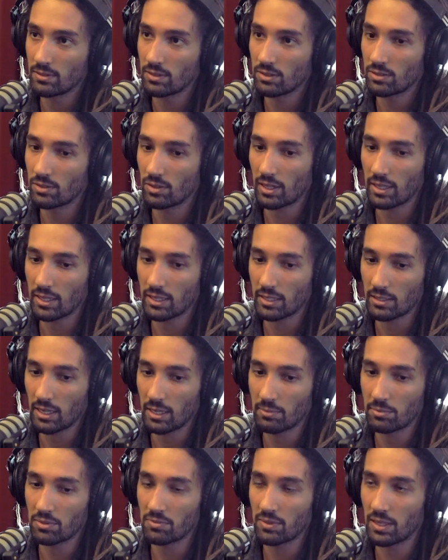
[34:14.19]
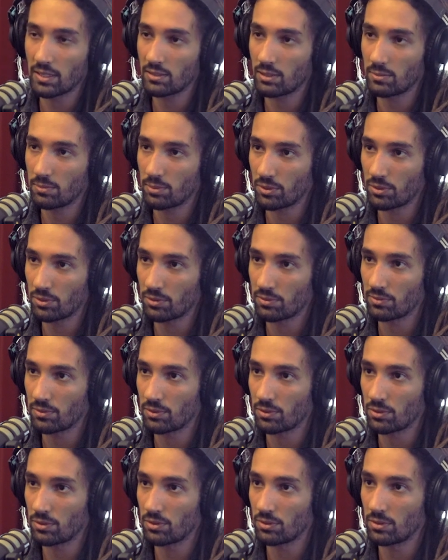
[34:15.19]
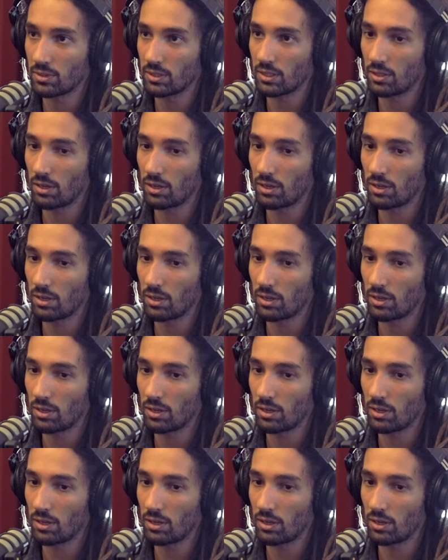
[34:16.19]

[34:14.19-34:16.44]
So I provide support for